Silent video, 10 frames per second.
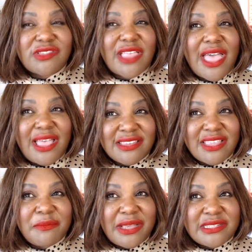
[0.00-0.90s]
just
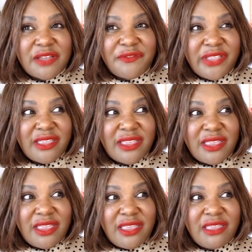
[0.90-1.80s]
asking myself,
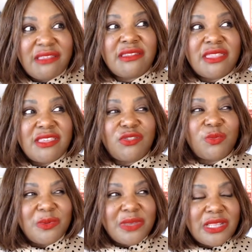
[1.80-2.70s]
is
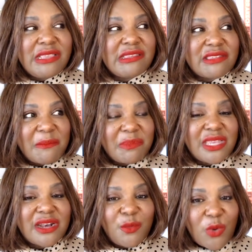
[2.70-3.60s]
this really
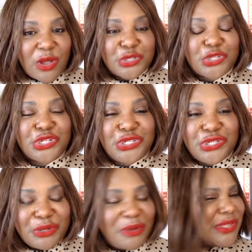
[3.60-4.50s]
something I want to
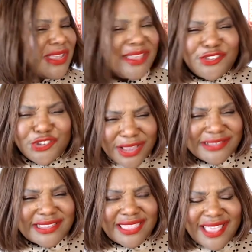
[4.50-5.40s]
do? It was
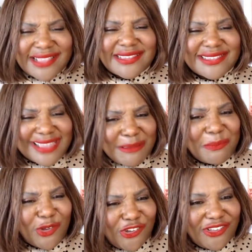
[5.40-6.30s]
just that
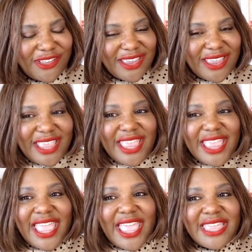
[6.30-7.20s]
simple.
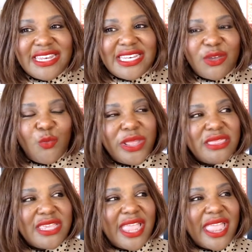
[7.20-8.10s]
And
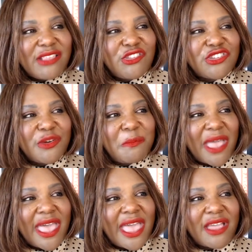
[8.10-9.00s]
when the answer
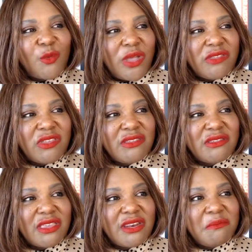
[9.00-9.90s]
back
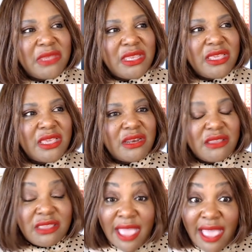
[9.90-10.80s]
wasn't an
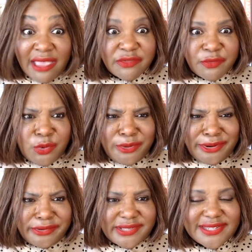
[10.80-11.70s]
immediate yes, of
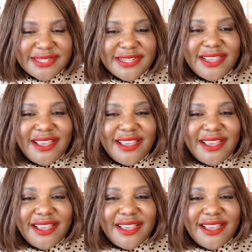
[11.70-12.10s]
course,